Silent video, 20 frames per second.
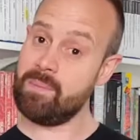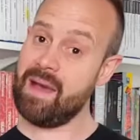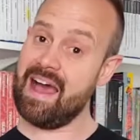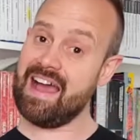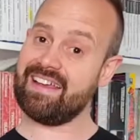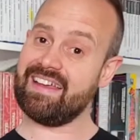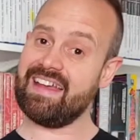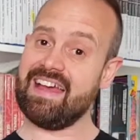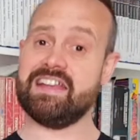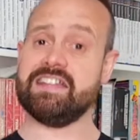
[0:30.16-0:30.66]

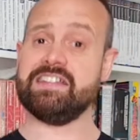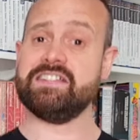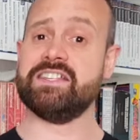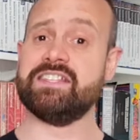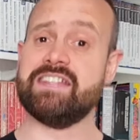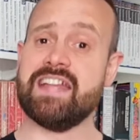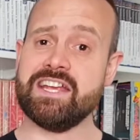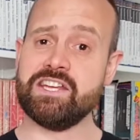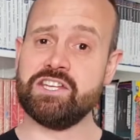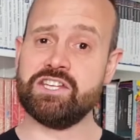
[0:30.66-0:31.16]
back, and in
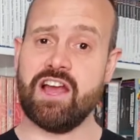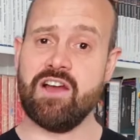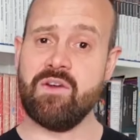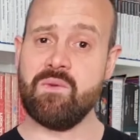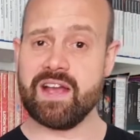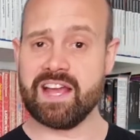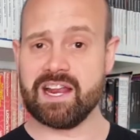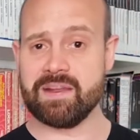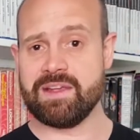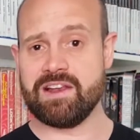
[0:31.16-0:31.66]
today's show
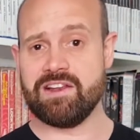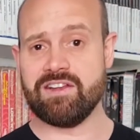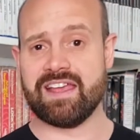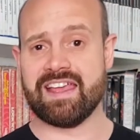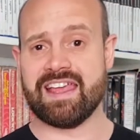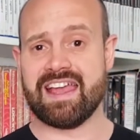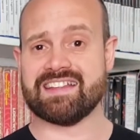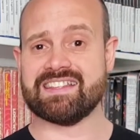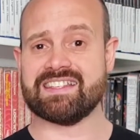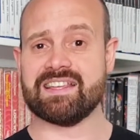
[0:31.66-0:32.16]
we're going to be
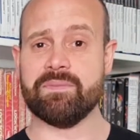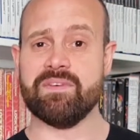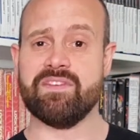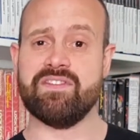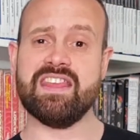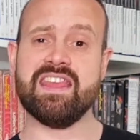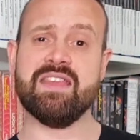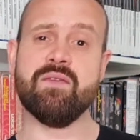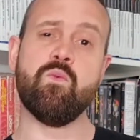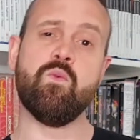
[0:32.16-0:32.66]
looking at some of
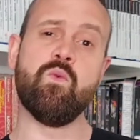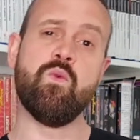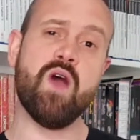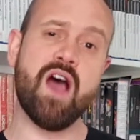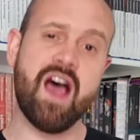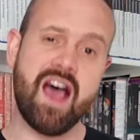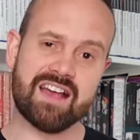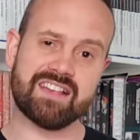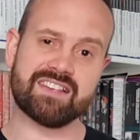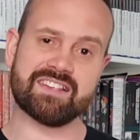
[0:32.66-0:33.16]
the
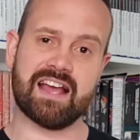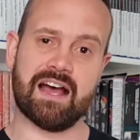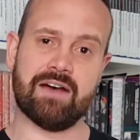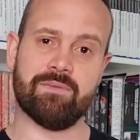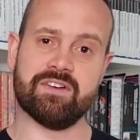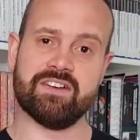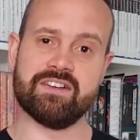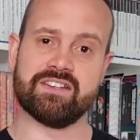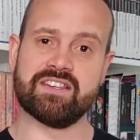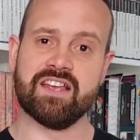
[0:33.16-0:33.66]
worst
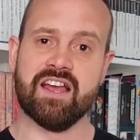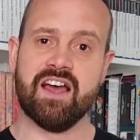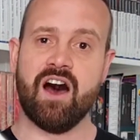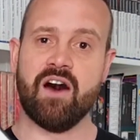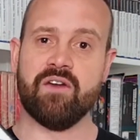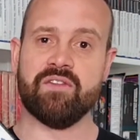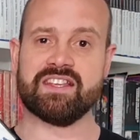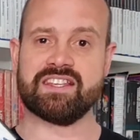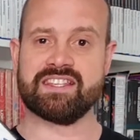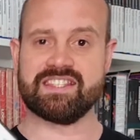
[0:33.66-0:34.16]
covers
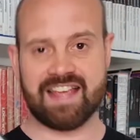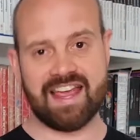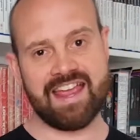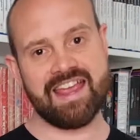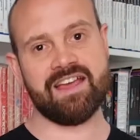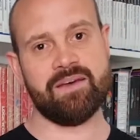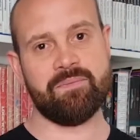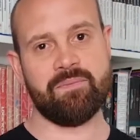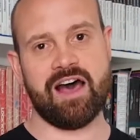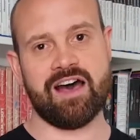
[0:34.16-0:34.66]
on the
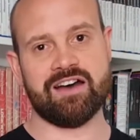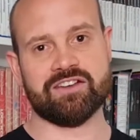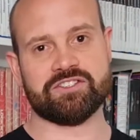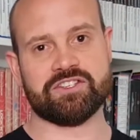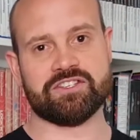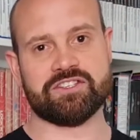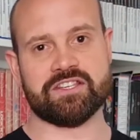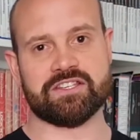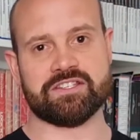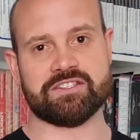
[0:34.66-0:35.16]
Sega
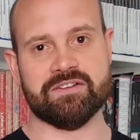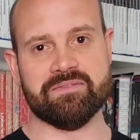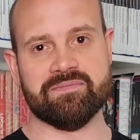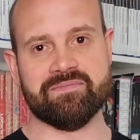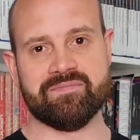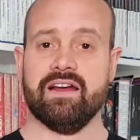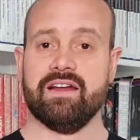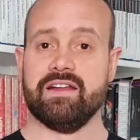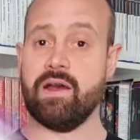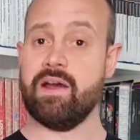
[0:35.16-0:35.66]
Master
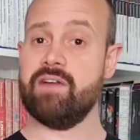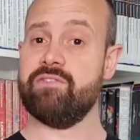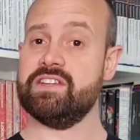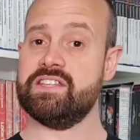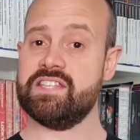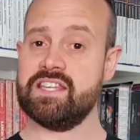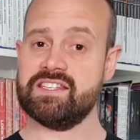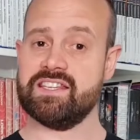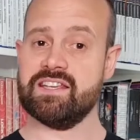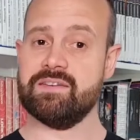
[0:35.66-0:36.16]
System. Now, every
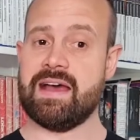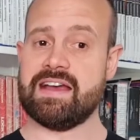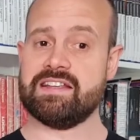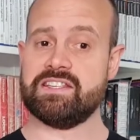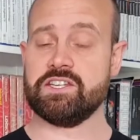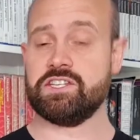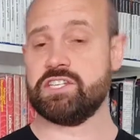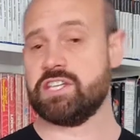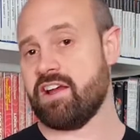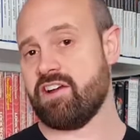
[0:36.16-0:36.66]
system has
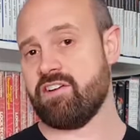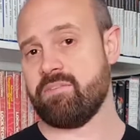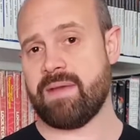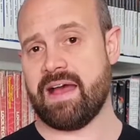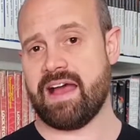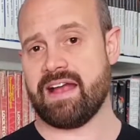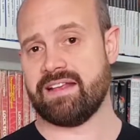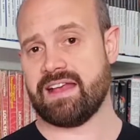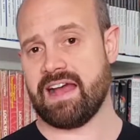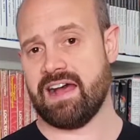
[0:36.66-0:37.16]
its share of
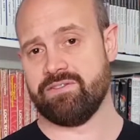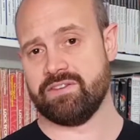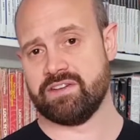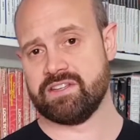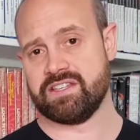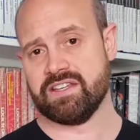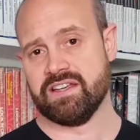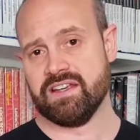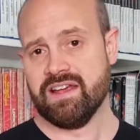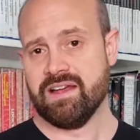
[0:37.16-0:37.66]
bad
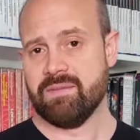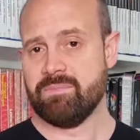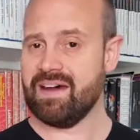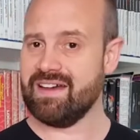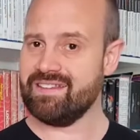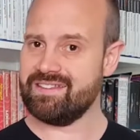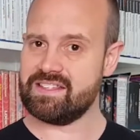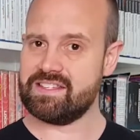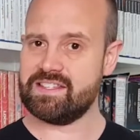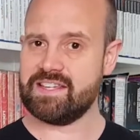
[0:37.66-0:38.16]
covers,
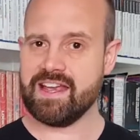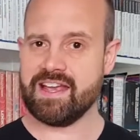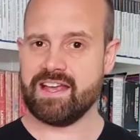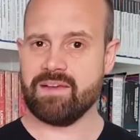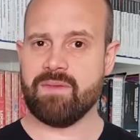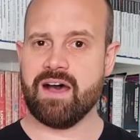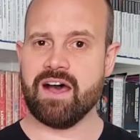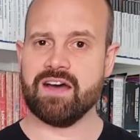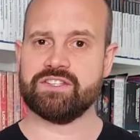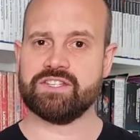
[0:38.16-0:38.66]
but the
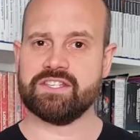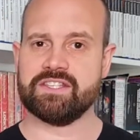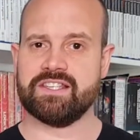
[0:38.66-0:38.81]
Sega Master